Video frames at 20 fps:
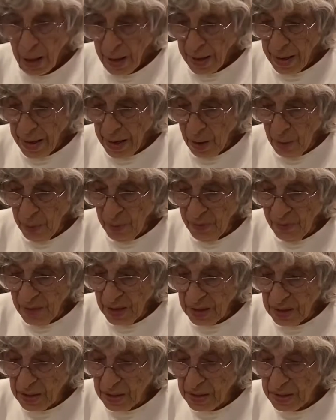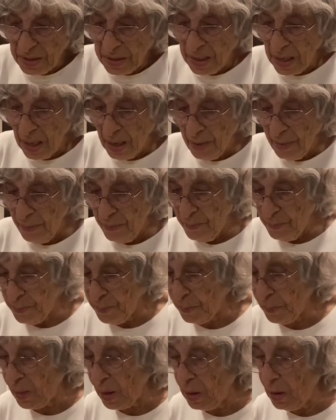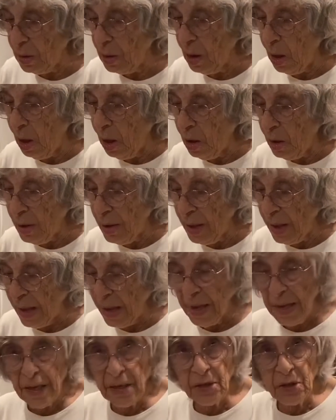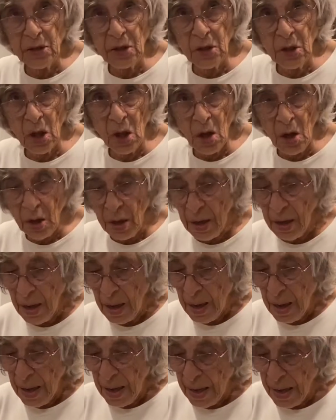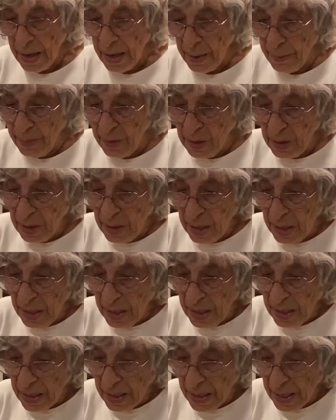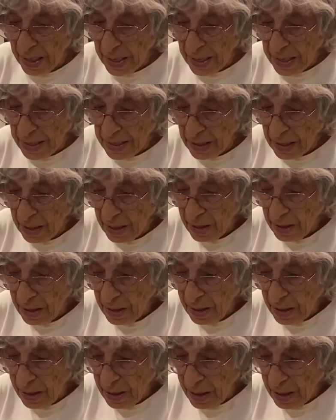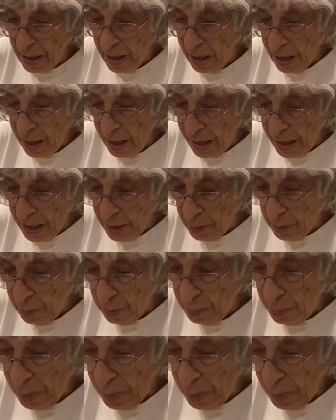now we've got this log 8 inches long, and I'm going to cut it in 8 equal